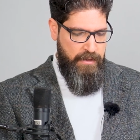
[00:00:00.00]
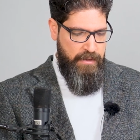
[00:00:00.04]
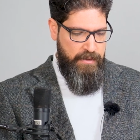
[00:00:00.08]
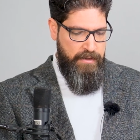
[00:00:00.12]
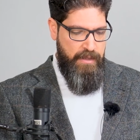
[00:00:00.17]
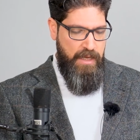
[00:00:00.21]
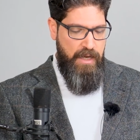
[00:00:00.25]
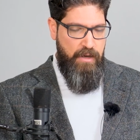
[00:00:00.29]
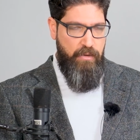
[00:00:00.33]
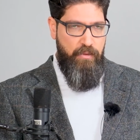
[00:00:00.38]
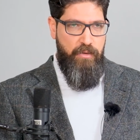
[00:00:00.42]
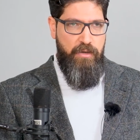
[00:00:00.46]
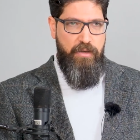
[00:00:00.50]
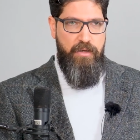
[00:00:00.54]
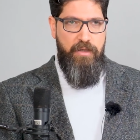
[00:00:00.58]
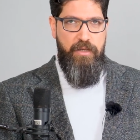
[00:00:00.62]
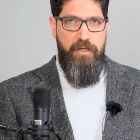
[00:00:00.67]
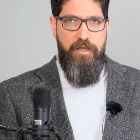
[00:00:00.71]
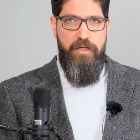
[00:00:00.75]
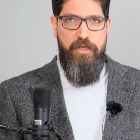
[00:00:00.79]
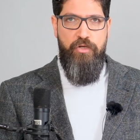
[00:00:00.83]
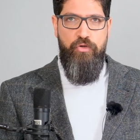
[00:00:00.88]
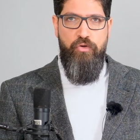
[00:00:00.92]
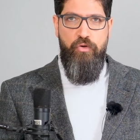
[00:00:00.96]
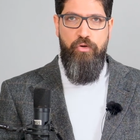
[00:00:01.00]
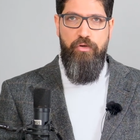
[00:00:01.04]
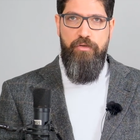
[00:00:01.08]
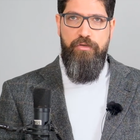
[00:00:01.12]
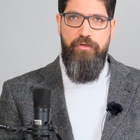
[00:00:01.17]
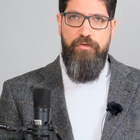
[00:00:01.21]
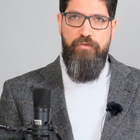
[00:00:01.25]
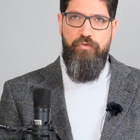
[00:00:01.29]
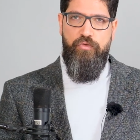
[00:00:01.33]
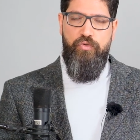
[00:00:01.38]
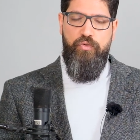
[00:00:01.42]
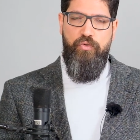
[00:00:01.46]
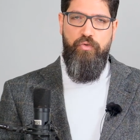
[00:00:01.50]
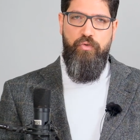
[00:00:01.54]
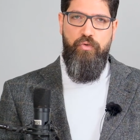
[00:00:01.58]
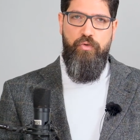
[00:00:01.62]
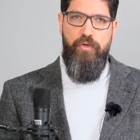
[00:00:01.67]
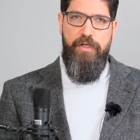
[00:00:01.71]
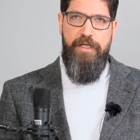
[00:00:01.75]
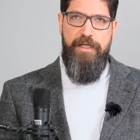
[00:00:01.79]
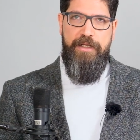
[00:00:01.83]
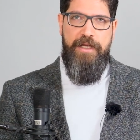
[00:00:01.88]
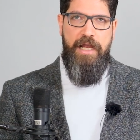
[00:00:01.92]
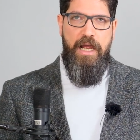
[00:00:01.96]
Now, in order
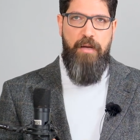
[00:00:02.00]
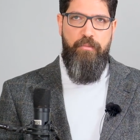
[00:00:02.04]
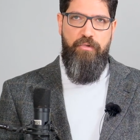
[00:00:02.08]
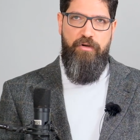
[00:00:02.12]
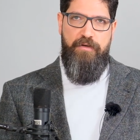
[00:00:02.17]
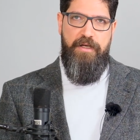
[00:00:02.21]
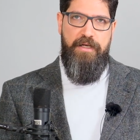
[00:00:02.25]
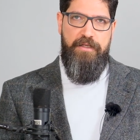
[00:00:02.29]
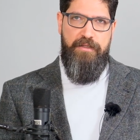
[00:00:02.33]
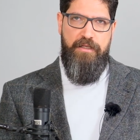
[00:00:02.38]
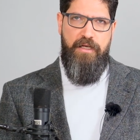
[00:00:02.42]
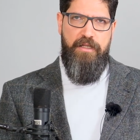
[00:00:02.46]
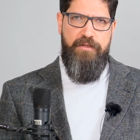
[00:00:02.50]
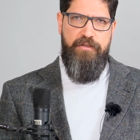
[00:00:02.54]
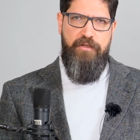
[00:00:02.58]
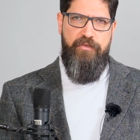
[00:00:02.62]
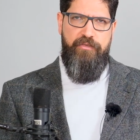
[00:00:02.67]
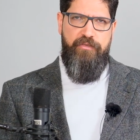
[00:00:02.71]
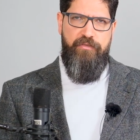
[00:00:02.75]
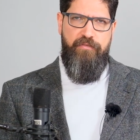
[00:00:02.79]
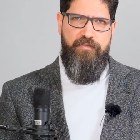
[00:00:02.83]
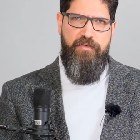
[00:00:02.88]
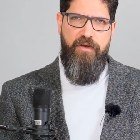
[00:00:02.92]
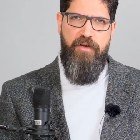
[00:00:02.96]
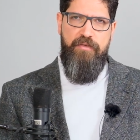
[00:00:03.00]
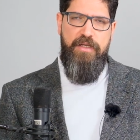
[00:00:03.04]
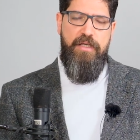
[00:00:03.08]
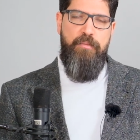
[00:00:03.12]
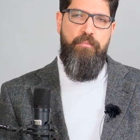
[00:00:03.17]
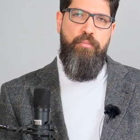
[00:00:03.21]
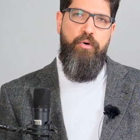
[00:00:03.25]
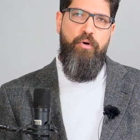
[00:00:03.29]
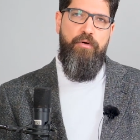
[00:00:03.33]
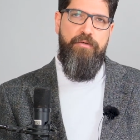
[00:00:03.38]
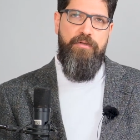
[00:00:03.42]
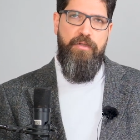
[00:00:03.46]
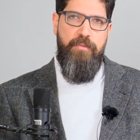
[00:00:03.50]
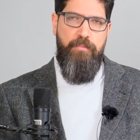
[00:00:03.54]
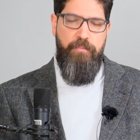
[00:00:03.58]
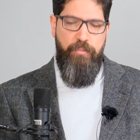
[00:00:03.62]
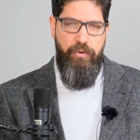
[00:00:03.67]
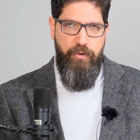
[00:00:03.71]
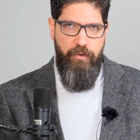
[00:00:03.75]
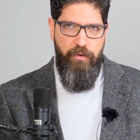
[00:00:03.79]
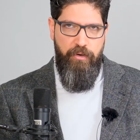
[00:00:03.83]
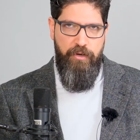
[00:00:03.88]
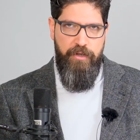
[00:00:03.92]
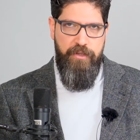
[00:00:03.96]
to elaborate on this very important
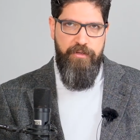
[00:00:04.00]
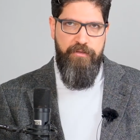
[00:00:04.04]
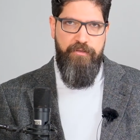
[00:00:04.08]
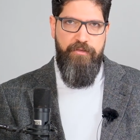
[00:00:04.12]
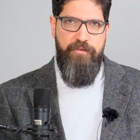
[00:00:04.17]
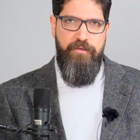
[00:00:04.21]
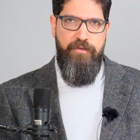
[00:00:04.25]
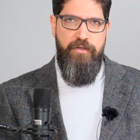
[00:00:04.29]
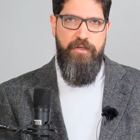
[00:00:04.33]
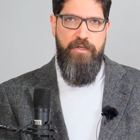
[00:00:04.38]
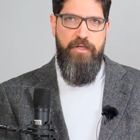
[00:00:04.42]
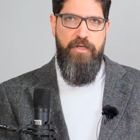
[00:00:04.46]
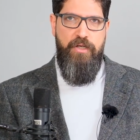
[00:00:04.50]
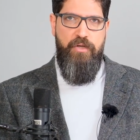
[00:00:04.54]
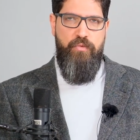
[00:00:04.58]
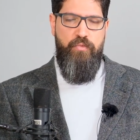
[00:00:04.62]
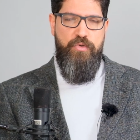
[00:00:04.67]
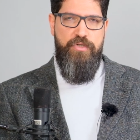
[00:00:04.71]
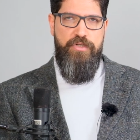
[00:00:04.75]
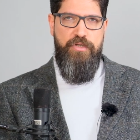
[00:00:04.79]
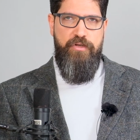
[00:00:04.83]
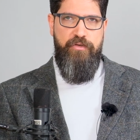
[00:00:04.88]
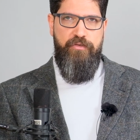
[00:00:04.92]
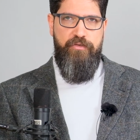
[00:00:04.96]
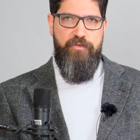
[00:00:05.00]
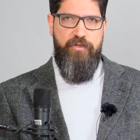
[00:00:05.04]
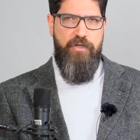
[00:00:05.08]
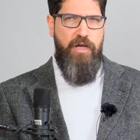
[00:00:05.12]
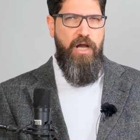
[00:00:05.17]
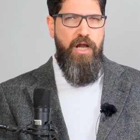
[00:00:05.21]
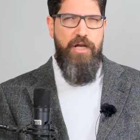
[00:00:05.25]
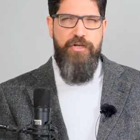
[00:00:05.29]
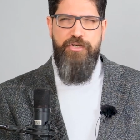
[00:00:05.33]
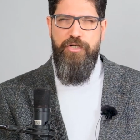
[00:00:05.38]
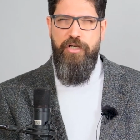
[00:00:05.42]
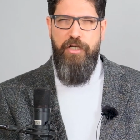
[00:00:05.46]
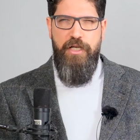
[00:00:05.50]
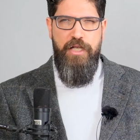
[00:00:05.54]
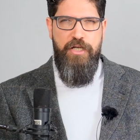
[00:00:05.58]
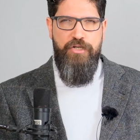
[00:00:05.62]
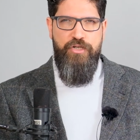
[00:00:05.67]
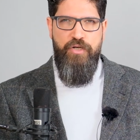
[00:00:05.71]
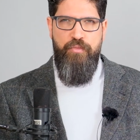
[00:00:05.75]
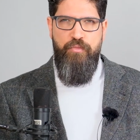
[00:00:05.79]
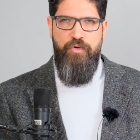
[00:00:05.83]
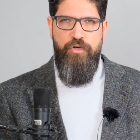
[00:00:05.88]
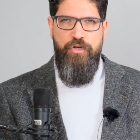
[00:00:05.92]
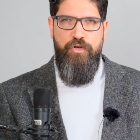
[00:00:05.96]
point, which is cultural
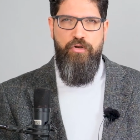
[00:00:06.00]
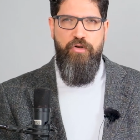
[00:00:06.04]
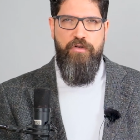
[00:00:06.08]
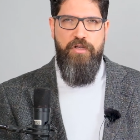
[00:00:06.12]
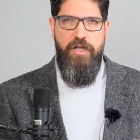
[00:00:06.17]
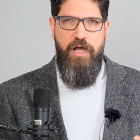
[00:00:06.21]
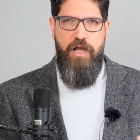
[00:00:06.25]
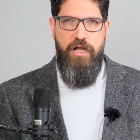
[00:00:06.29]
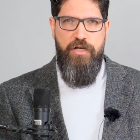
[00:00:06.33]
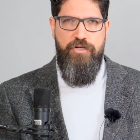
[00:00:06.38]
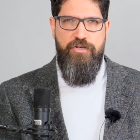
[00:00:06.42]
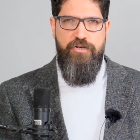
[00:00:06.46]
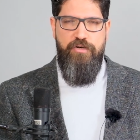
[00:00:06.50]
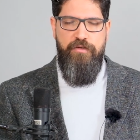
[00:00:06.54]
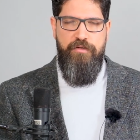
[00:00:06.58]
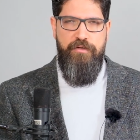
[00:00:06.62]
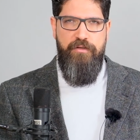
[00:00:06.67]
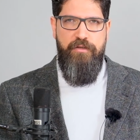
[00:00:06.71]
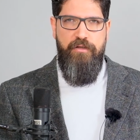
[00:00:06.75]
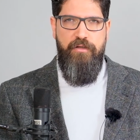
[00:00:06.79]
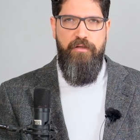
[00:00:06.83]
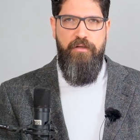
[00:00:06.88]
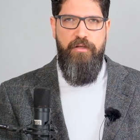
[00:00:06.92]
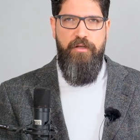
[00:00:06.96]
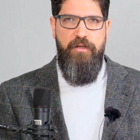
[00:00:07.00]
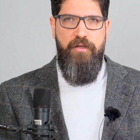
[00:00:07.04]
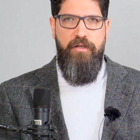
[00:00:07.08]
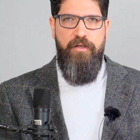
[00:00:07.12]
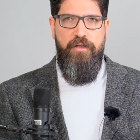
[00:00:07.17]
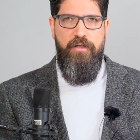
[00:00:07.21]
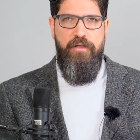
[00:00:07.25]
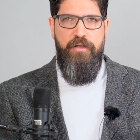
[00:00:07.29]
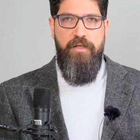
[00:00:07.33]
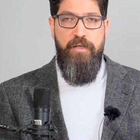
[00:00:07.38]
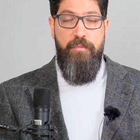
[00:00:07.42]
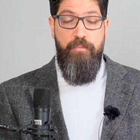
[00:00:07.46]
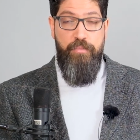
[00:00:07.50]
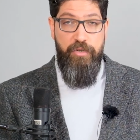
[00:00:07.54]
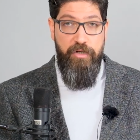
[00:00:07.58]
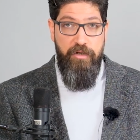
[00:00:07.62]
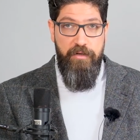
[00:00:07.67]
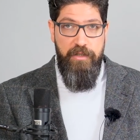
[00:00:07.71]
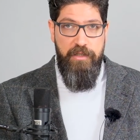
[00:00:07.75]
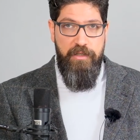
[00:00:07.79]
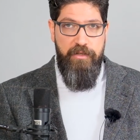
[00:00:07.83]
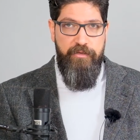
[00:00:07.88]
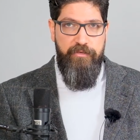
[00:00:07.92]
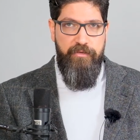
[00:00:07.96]
hegemony or cultural
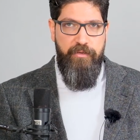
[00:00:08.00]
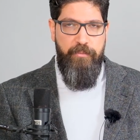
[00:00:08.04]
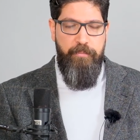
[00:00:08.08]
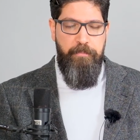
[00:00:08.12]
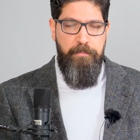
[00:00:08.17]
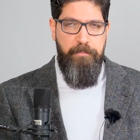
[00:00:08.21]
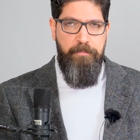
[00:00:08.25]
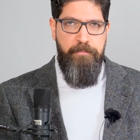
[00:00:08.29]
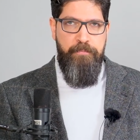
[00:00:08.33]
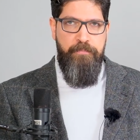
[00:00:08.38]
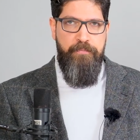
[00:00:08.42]
imperialism,